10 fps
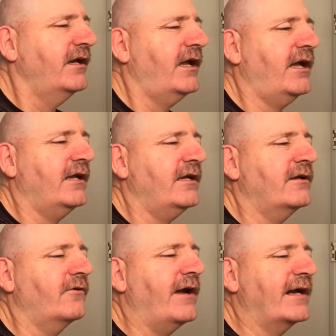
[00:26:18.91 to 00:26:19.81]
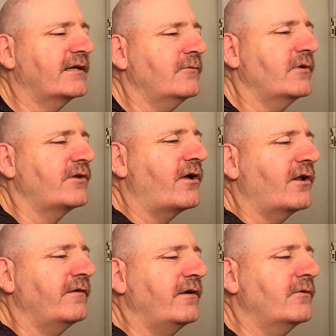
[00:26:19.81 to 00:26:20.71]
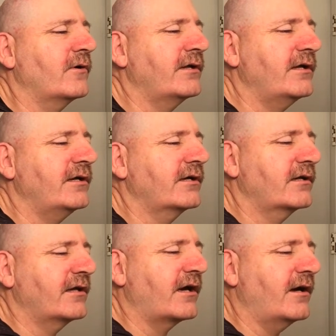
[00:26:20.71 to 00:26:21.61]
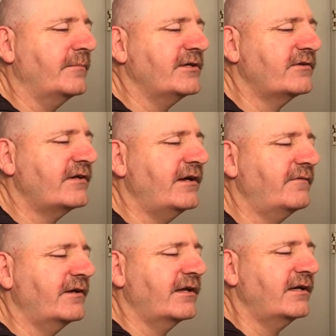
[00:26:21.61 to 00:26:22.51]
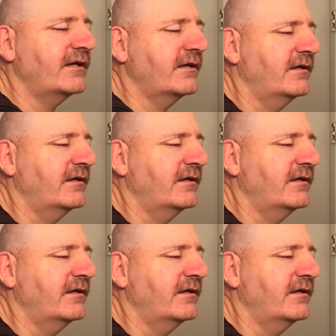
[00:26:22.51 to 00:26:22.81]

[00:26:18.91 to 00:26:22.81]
and interacting with all of you on the, the comments and everything.